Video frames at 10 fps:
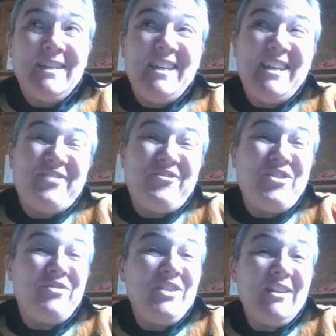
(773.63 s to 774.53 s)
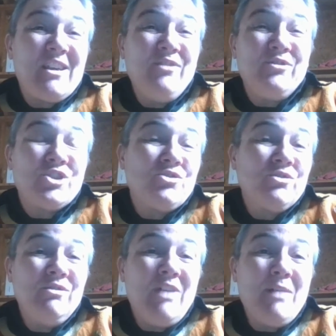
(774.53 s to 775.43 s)
If you feel like you've
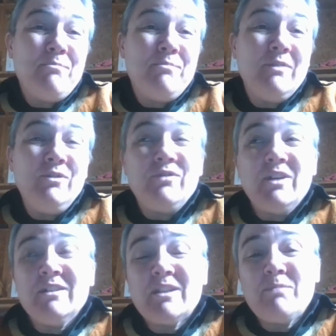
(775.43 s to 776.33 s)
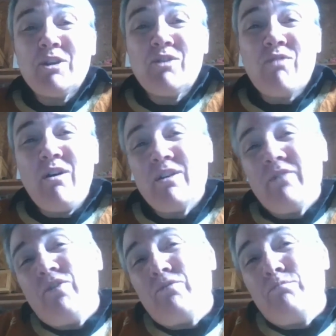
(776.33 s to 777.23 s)
screwed up, if you've done something wrong,
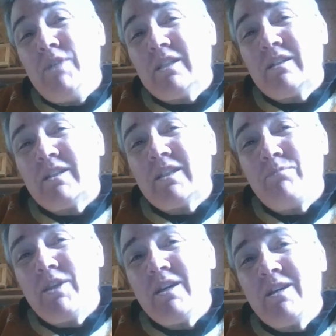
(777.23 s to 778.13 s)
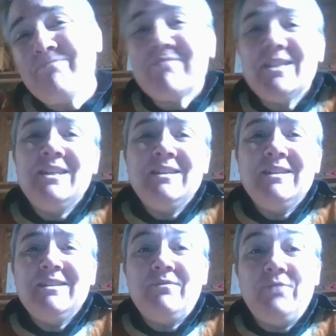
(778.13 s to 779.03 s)
if you've missed something,
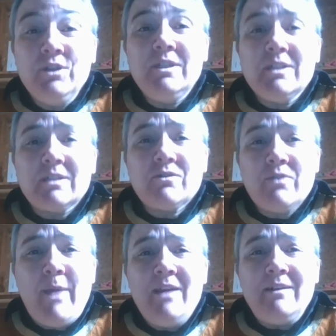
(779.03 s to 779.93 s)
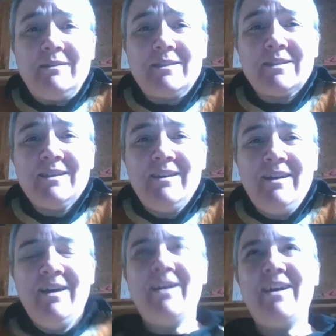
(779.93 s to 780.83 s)
fullness remains.
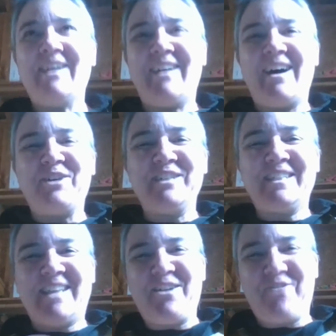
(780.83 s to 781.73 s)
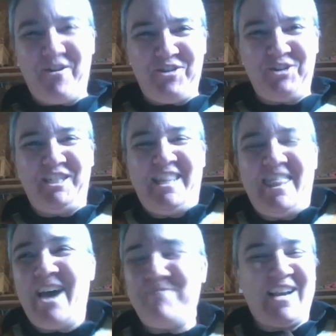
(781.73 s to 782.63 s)
And I always take refuge in
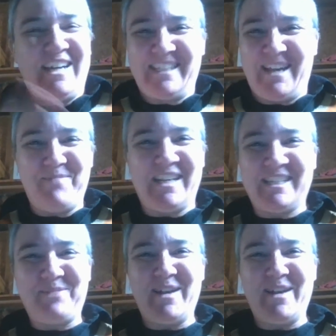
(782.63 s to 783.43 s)
that because I make so many